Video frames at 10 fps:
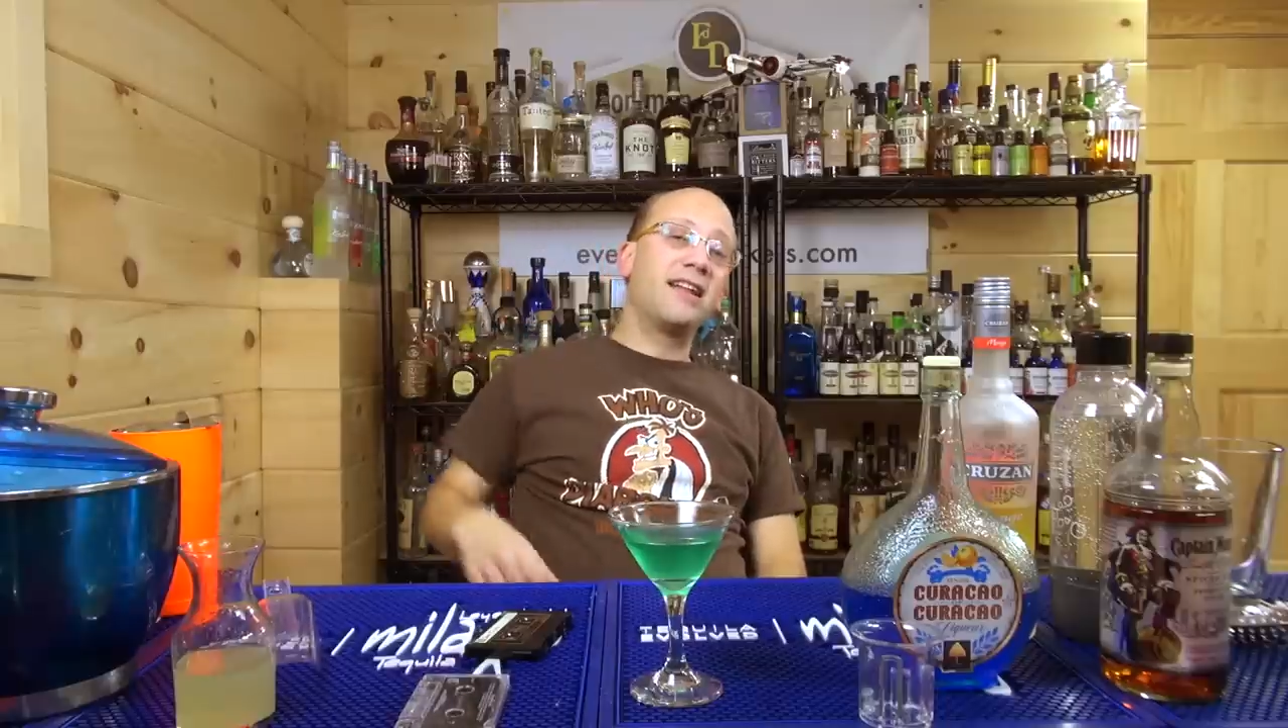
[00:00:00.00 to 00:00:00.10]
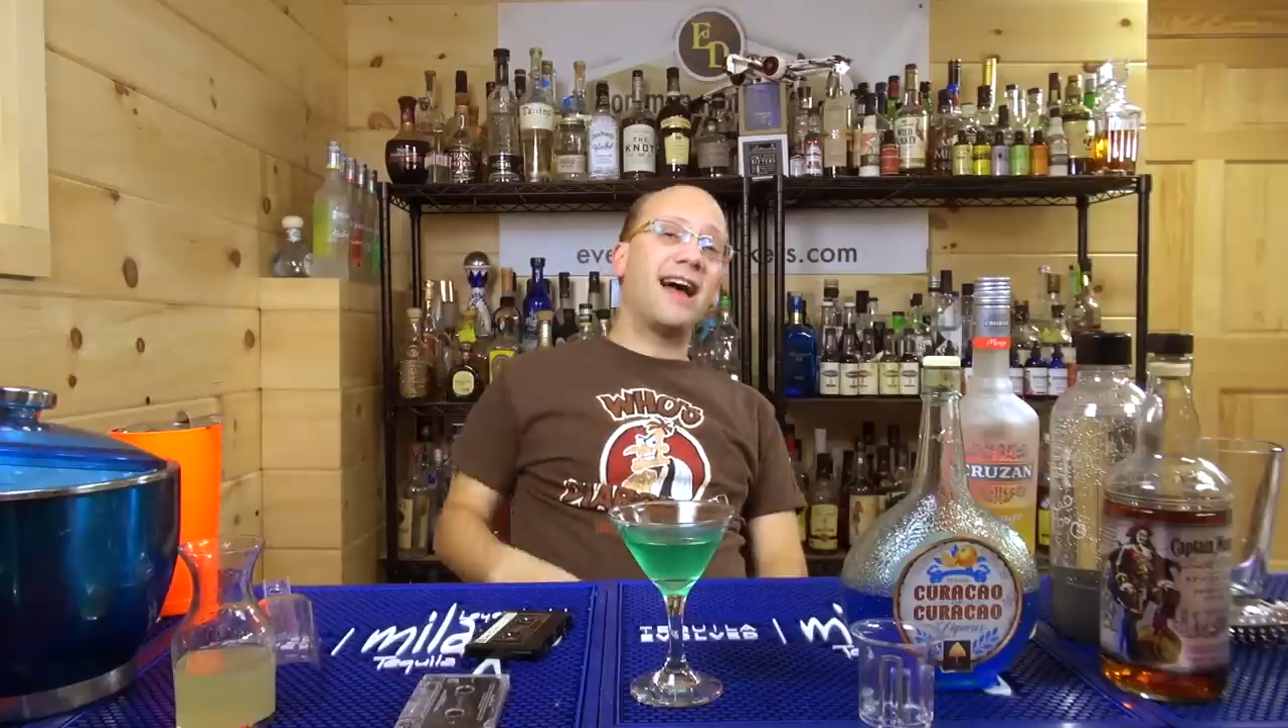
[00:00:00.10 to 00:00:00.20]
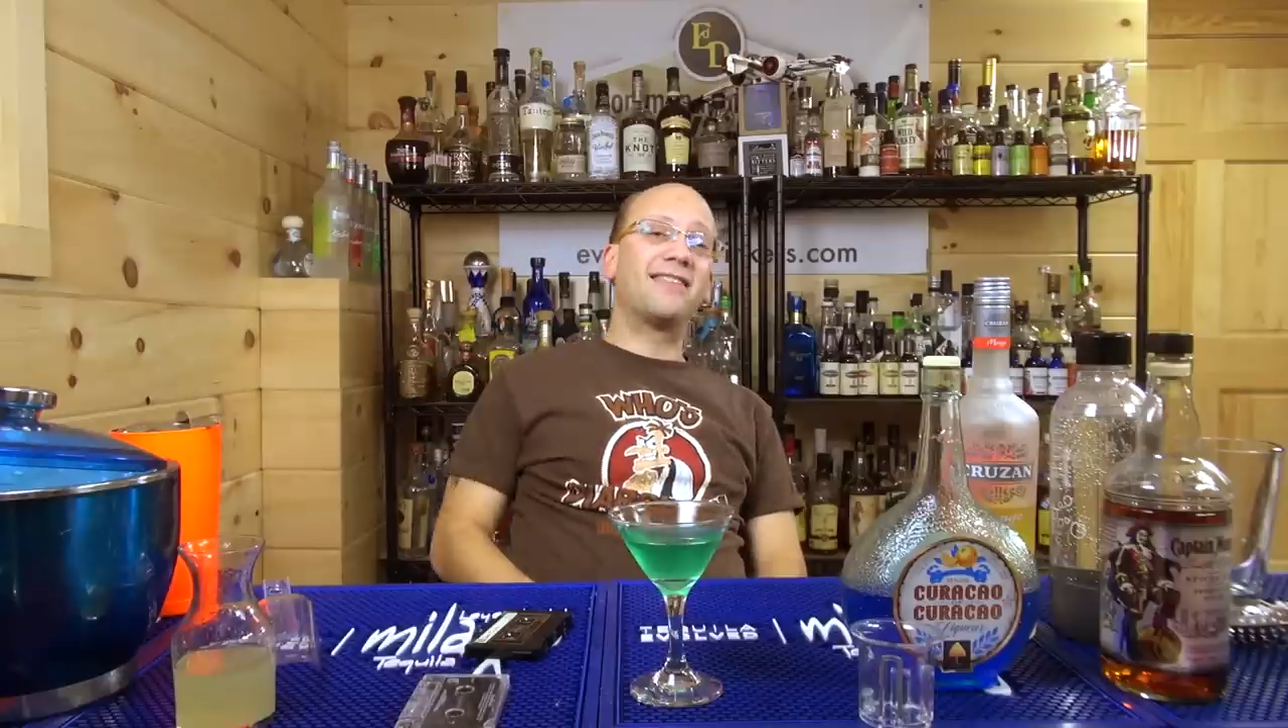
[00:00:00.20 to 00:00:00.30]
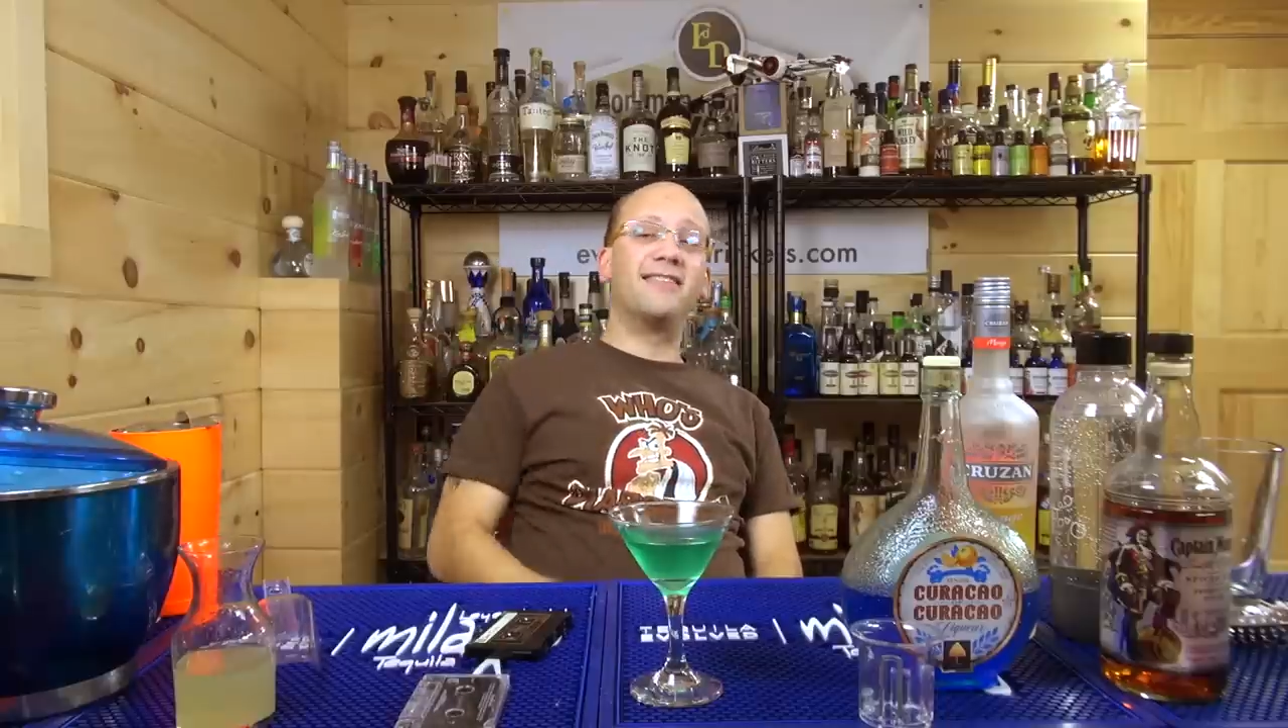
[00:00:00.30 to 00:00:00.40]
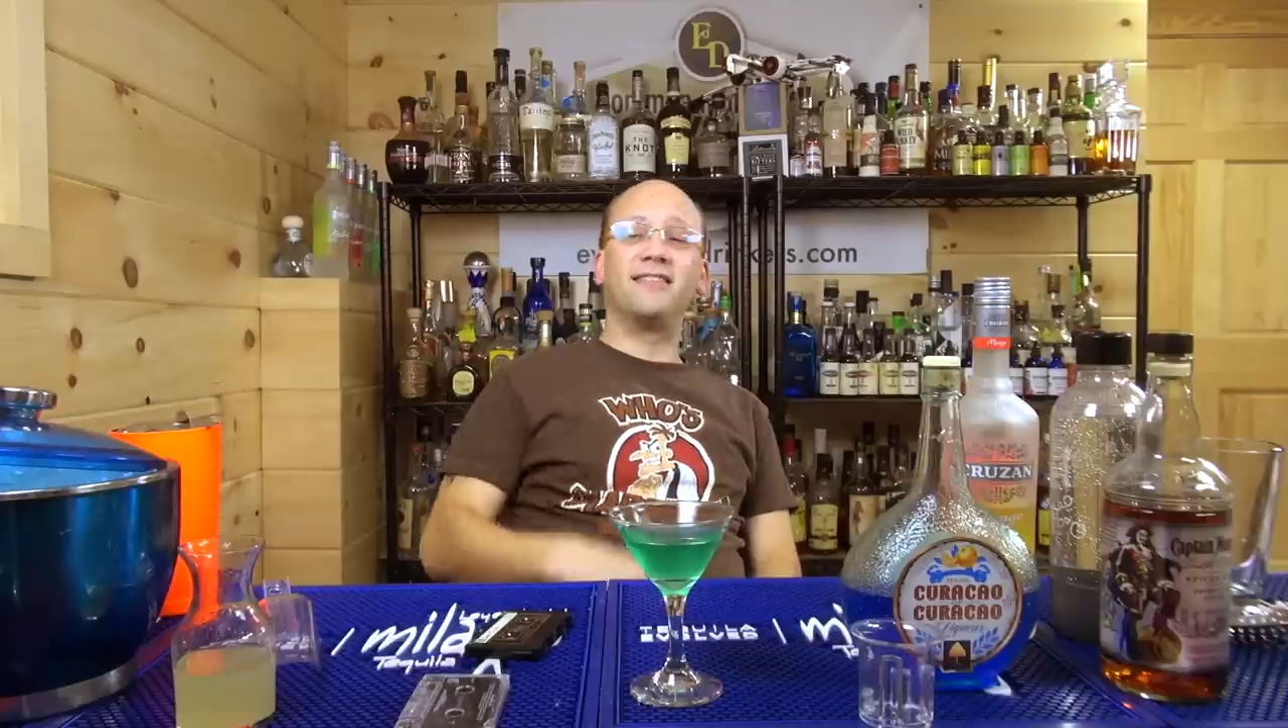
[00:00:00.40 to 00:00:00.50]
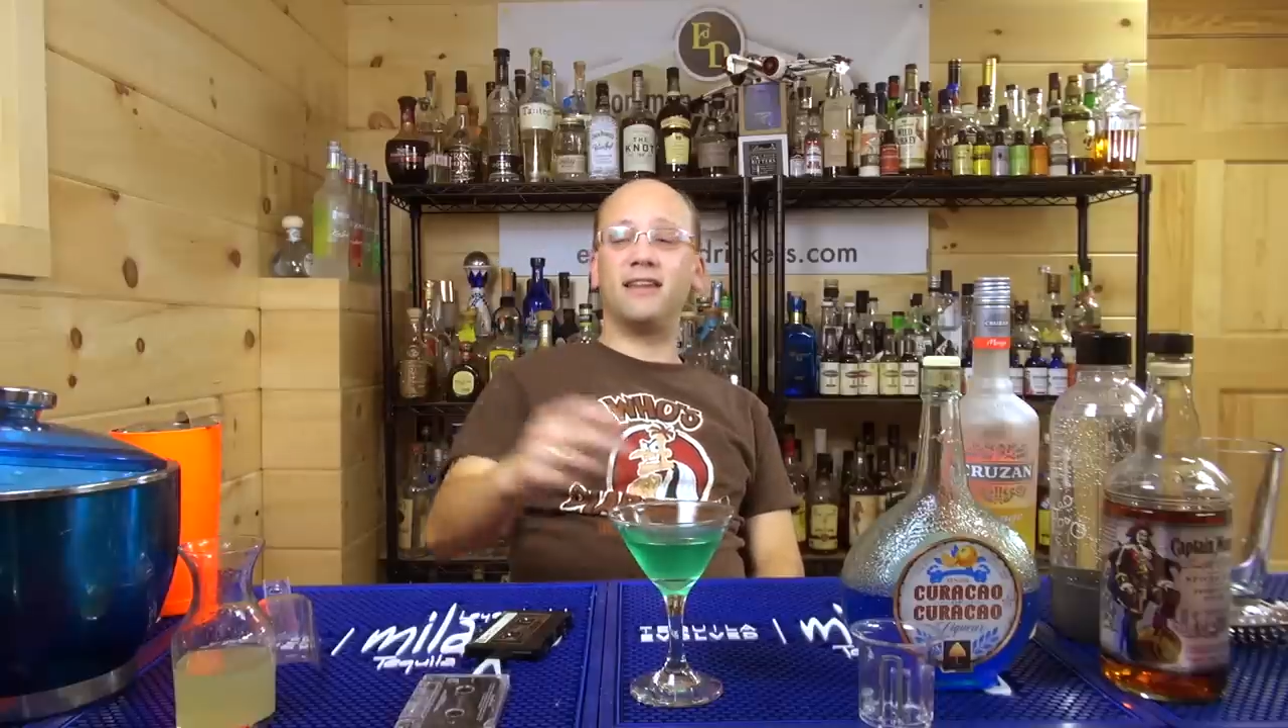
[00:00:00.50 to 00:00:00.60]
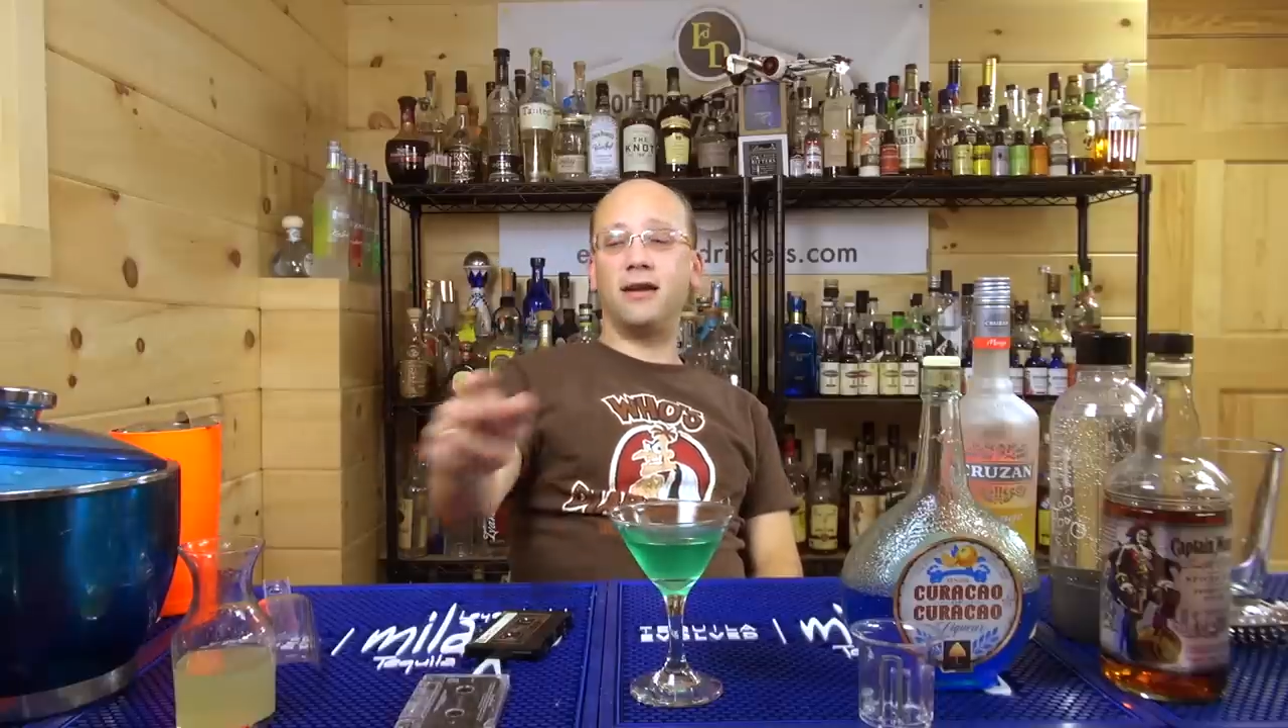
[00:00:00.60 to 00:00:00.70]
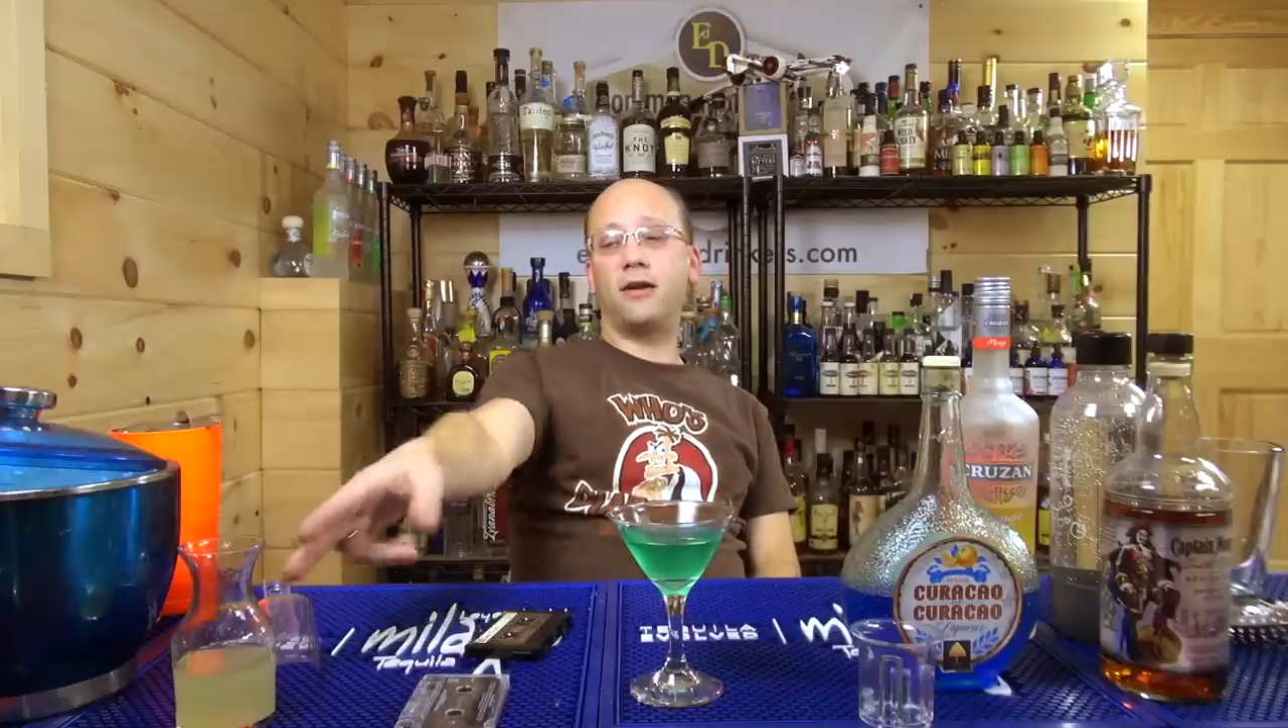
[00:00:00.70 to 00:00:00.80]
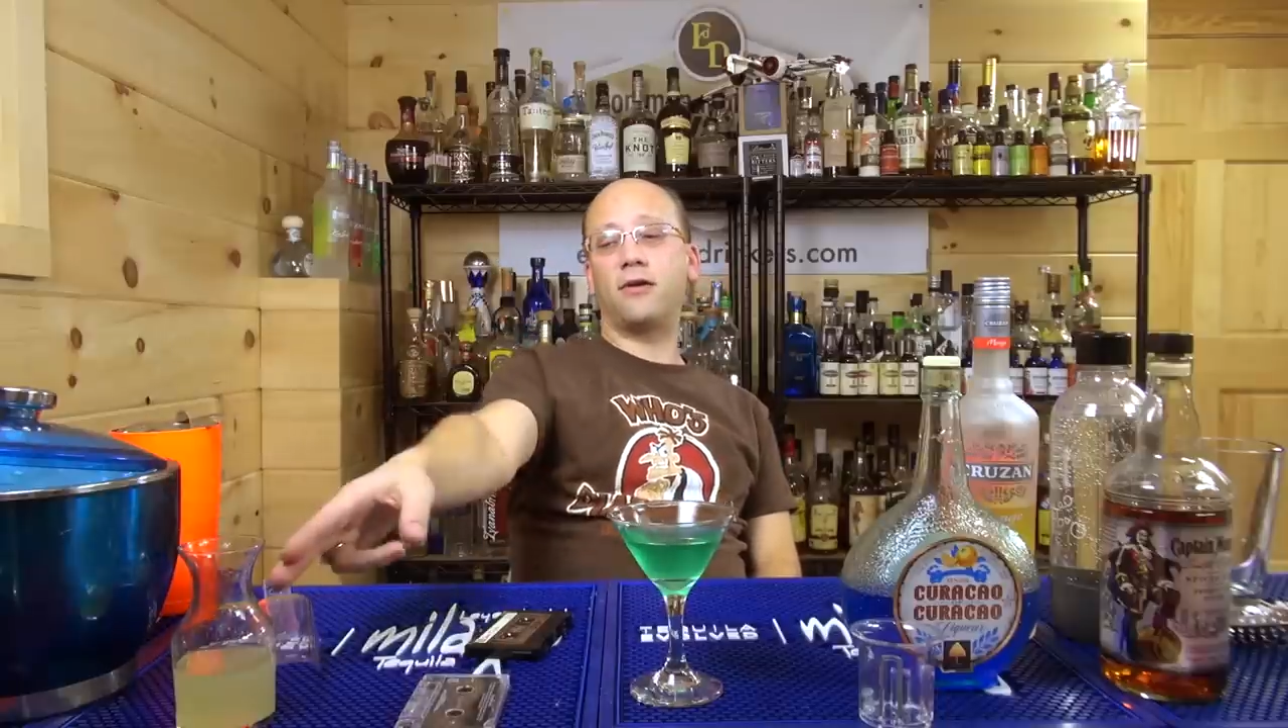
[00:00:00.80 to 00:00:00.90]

glasses and